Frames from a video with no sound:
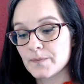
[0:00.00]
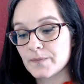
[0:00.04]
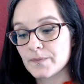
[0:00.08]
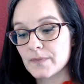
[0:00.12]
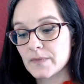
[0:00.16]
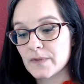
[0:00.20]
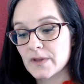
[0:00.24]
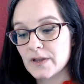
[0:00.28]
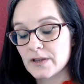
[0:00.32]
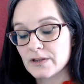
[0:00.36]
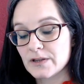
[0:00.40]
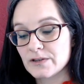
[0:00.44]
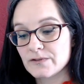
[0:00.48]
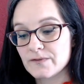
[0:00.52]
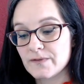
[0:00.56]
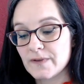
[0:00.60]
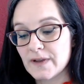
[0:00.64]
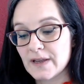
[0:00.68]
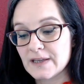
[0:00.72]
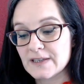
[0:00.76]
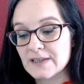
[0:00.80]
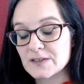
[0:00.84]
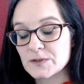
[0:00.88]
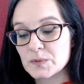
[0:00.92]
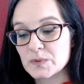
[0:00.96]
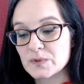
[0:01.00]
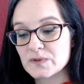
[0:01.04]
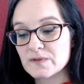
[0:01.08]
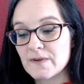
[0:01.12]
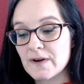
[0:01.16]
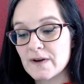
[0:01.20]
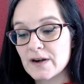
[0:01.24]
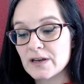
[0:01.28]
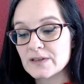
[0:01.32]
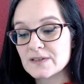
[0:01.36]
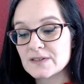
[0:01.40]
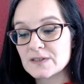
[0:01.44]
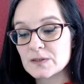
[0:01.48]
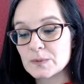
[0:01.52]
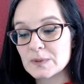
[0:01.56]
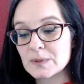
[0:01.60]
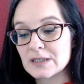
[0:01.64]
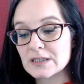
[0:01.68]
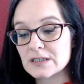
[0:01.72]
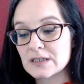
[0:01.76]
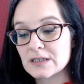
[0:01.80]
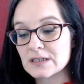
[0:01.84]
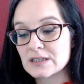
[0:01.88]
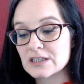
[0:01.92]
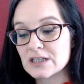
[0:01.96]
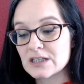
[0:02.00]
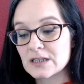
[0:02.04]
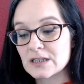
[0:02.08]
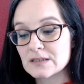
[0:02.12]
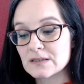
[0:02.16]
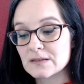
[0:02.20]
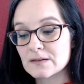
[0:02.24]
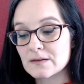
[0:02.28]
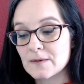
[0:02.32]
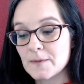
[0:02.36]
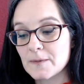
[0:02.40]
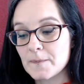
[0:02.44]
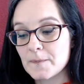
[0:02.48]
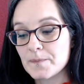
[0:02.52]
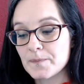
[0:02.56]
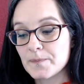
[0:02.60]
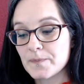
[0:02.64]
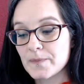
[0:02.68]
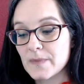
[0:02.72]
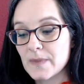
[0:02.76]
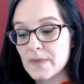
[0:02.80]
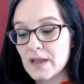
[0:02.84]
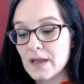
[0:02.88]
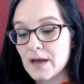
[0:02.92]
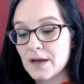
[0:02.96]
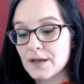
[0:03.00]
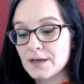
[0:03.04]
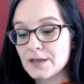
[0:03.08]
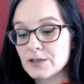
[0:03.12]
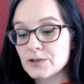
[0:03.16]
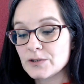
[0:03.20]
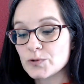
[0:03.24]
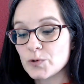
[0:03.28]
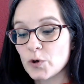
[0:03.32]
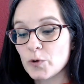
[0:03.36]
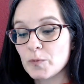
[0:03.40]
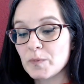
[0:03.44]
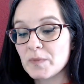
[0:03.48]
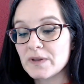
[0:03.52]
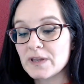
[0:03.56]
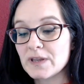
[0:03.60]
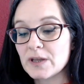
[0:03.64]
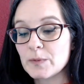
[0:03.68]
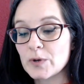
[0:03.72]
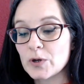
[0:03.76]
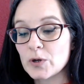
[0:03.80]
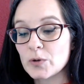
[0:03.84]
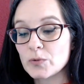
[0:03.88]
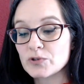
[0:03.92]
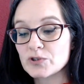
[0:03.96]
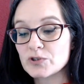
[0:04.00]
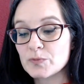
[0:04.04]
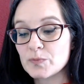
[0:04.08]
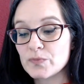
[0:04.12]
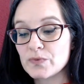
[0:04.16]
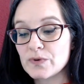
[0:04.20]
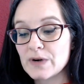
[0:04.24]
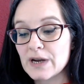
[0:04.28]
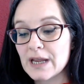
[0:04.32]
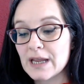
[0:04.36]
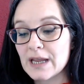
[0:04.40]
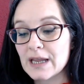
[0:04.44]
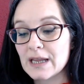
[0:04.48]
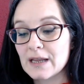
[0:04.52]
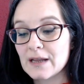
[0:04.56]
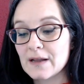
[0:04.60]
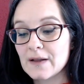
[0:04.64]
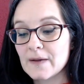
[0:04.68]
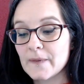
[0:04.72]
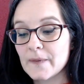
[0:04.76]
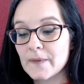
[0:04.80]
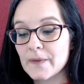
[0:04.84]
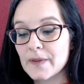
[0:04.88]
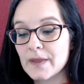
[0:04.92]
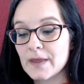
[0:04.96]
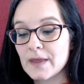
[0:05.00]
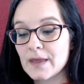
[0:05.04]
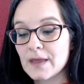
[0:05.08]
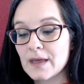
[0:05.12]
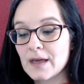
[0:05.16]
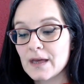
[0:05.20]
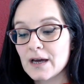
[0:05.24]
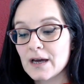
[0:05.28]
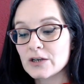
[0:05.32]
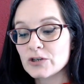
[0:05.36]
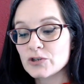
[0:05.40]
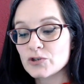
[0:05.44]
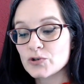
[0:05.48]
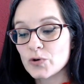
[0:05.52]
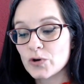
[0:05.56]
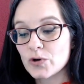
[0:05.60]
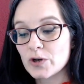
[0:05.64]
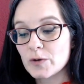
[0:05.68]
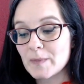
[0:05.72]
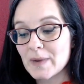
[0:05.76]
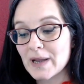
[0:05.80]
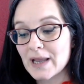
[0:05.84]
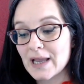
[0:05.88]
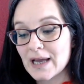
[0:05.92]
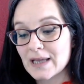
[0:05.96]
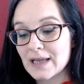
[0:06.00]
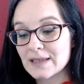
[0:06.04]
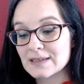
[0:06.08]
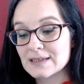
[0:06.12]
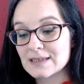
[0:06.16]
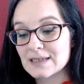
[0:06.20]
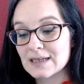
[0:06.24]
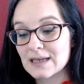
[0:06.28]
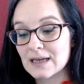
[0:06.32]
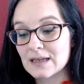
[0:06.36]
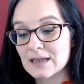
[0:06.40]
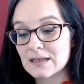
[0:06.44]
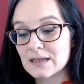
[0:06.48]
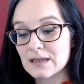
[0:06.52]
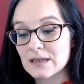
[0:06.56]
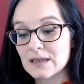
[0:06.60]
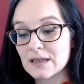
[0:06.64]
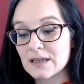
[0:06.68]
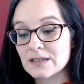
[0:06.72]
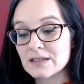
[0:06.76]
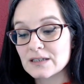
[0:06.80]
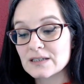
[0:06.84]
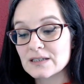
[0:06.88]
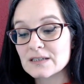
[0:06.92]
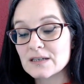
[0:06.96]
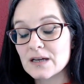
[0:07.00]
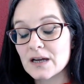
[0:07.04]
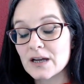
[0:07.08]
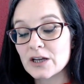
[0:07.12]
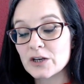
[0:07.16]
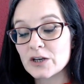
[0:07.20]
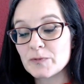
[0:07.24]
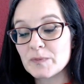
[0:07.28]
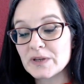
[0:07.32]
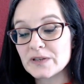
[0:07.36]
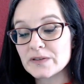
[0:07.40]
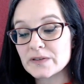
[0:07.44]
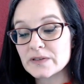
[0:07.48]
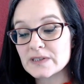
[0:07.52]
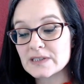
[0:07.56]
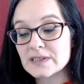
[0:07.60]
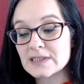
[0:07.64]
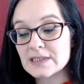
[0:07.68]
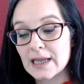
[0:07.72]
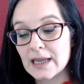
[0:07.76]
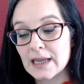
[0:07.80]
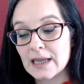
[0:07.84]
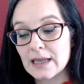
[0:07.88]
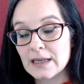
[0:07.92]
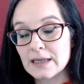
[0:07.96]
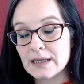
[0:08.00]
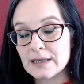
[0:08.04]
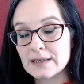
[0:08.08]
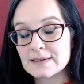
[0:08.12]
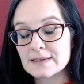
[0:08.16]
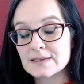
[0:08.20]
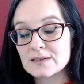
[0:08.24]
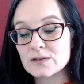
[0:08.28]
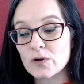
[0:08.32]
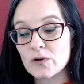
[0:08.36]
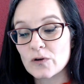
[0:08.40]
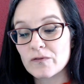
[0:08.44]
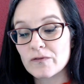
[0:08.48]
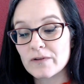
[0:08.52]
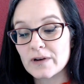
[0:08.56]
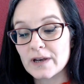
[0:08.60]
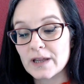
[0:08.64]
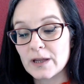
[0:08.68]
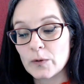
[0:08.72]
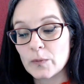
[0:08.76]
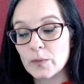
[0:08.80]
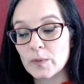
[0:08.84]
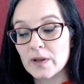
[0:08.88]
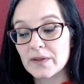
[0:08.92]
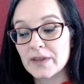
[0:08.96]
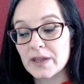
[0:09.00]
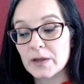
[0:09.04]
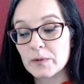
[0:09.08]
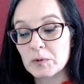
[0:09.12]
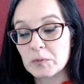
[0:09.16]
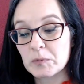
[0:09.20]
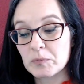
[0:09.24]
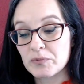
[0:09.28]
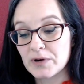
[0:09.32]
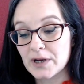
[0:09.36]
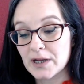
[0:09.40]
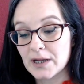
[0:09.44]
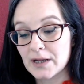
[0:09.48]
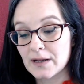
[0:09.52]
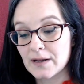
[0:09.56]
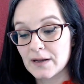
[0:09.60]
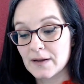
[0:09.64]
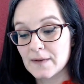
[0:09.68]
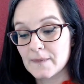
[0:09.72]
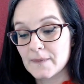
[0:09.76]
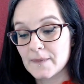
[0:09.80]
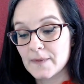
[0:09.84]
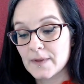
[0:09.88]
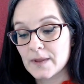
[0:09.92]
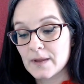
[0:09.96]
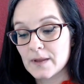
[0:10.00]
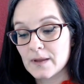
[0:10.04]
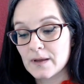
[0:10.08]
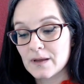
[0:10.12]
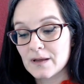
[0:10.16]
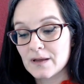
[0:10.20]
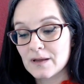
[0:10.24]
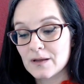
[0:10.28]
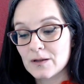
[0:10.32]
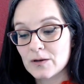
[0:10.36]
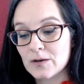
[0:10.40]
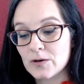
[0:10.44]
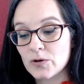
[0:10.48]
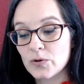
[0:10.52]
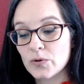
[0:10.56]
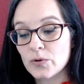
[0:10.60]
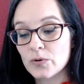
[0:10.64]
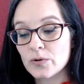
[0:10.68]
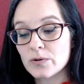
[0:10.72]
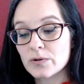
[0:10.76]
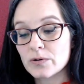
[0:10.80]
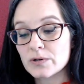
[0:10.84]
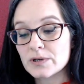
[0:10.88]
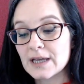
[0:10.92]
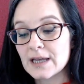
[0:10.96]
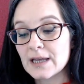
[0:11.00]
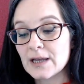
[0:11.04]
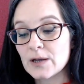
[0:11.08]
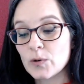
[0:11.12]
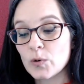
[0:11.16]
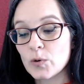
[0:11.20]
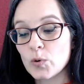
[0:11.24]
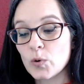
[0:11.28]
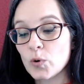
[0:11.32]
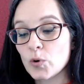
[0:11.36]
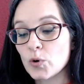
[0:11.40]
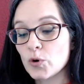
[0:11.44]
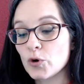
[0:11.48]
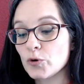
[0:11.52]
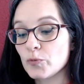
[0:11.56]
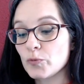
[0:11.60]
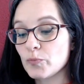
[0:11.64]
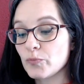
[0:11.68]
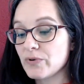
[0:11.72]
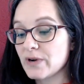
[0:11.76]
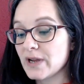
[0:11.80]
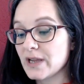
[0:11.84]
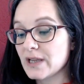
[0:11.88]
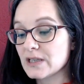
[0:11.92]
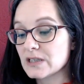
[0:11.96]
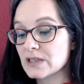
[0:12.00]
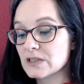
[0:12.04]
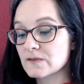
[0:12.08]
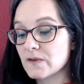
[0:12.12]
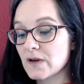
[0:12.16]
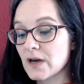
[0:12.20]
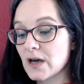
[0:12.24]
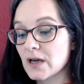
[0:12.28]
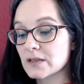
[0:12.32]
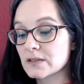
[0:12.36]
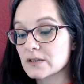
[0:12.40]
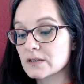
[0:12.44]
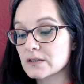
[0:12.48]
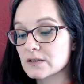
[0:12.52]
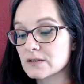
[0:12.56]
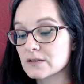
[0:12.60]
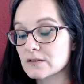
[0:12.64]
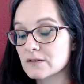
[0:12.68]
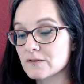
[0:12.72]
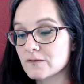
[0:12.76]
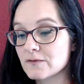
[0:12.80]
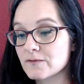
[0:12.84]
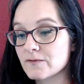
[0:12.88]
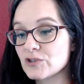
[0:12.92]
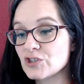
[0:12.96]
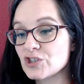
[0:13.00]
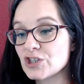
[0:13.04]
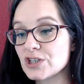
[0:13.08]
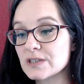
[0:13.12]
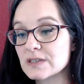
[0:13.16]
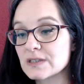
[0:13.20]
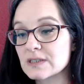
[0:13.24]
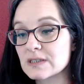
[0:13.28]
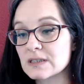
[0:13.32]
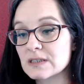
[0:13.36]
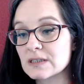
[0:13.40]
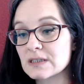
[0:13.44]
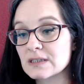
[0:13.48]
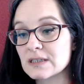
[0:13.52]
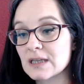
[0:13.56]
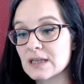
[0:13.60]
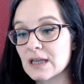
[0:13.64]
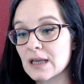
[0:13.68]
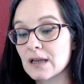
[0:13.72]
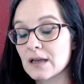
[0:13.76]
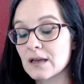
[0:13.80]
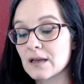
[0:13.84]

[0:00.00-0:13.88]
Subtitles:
His face was very sweet and gentle, and he told me they were going to pray, and joined my hands together and desired me to say, softly while they were praying, "Lord, hear all good prayers for us, for Jesus' sake."